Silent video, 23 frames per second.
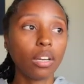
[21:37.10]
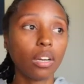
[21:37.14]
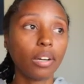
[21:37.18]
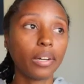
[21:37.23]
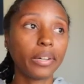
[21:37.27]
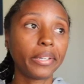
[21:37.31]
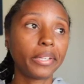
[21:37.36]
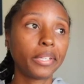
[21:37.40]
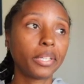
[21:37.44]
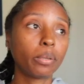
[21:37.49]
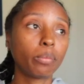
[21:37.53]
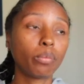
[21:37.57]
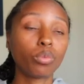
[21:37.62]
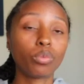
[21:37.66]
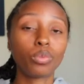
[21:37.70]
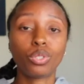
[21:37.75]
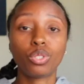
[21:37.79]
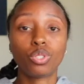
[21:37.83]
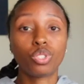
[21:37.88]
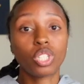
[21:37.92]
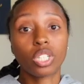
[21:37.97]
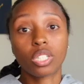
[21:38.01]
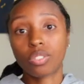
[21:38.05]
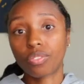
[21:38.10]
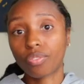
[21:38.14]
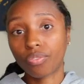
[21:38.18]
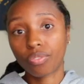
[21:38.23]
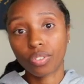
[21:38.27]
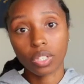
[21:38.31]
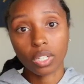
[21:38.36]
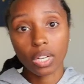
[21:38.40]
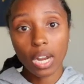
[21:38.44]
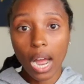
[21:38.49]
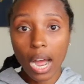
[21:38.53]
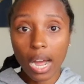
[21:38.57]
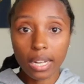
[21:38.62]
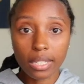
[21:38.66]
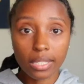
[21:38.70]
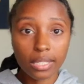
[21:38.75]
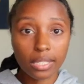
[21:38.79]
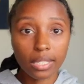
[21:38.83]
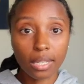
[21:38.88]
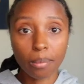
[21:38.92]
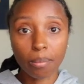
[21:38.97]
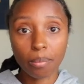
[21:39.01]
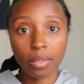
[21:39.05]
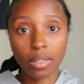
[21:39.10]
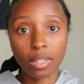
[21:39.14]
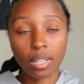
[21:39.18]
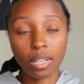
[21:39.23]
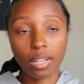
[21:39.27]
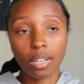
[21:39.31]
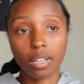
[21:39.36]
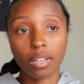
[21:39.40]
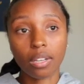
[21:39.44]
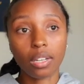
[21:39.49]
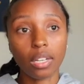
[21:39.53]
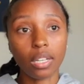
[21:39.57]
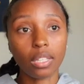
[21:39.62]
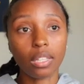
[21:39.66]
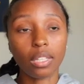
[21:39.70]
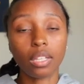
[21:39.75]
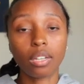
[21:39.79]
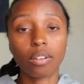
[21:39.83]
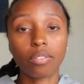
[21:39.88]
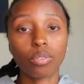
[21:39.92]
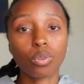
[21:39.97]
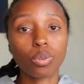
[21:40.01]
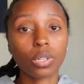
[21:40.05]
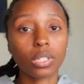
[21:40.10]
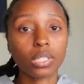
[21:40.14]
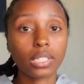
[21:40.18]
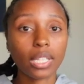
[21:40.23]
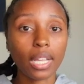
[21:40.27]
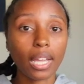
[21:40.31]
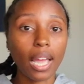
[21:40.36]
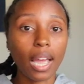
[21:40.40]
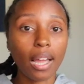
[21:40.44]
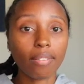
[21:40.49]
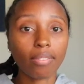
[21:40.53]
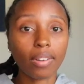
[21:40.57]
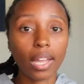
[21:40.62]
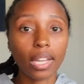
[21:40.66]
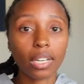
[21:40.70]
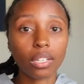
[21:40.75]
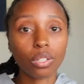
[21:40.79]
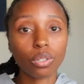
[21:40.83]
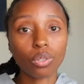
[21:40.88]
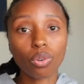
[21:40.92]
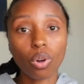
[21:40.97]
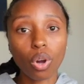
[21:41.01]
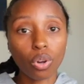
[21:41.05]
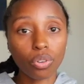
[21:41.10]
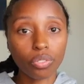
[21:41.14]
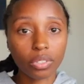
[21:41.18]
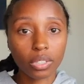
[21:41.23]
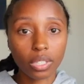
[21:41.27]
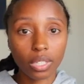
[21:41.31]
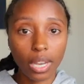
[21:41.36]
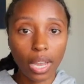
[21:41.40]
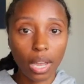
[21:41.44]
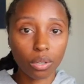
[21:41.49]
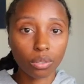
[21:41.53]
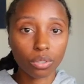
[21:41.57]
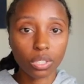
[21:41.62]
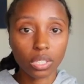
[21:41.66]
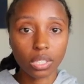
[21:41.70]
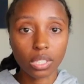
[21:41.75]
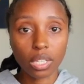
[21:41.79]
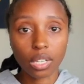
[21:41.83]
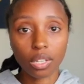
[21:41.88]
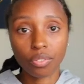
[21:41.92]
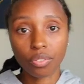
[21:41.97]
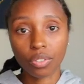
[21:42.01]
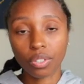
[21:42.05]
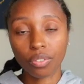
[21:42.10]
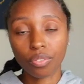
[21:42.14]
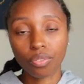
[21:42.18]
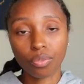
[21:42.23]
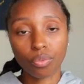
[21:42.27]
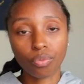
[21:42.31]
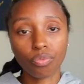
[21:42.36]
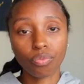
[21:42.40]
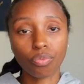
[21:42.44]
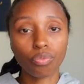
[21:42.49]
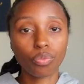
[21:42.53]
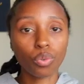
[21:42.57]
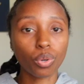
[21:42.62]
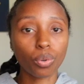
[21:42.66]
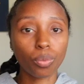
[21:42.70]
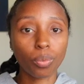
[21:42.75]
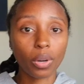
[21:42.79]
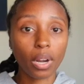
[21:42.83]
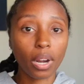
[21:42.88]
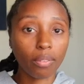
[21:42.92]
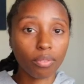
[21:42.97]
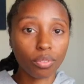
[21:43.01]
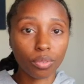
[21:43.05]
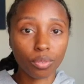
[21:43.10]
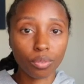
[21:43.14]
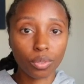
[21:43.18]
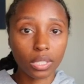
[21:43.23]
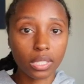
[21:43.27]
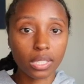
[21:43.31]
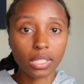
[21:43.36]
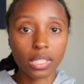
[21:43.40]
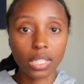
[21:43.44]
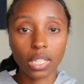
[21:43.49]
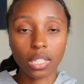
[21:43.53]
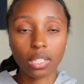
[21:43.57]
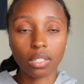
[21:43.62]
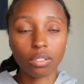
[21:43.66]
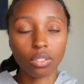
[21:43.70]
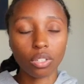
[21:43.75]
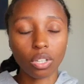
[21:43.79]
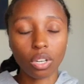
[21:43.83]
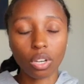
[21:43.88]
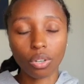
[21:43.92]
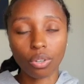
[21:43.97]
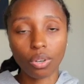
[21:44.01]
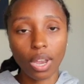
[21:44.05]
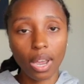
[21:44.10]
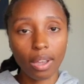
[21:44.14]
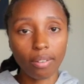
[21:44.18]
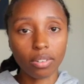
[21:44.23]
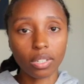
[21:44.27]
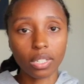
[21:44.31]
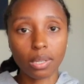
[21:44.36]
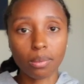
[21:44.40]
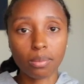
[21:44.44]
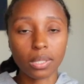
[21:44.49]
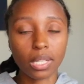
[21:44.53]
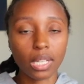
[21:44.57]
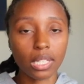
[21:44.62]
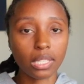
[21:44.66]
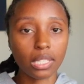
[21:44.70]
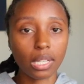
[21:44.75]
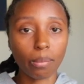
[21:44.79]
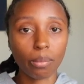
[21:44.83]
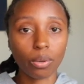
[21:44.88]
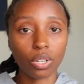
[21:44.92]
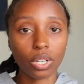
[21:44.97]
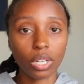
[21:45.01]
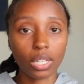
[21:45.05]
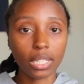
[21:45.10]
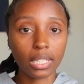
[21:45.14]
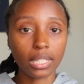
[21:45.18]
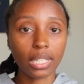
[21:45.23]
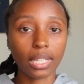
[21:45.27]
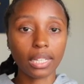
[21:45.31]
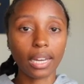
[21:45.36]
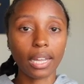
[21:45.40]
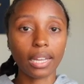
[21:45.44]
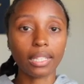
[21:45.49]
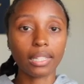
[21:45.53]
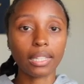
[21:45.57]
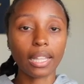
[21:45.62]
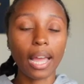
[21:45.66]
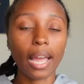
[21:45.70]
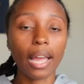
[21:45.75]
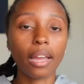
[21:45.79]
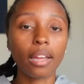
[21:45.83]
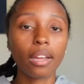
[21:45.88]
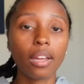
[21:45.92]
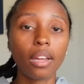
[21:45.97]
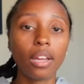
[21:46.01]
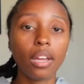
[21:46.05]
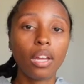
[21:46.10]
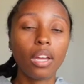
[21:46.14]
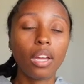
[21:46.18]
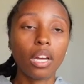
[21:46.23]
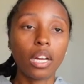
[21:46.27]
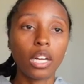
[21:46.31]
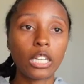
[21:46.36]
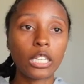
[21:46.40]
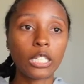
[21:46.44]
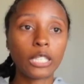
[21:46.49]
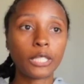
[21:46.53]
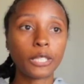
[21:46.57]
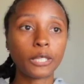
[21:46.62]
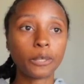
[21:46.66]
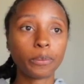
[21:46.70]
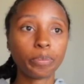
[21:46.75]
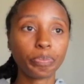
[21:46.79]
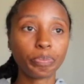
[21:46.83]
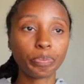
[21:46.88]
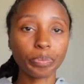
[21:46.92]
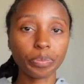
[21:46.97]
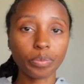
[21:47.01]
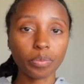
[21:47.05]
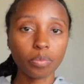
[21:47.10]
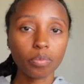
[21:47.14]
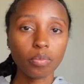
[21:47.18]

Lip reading: you just forgot something, and then of course they have like little over-the-counter stuff if for whatever reason, you know, you have an upset stomach or anything like that. And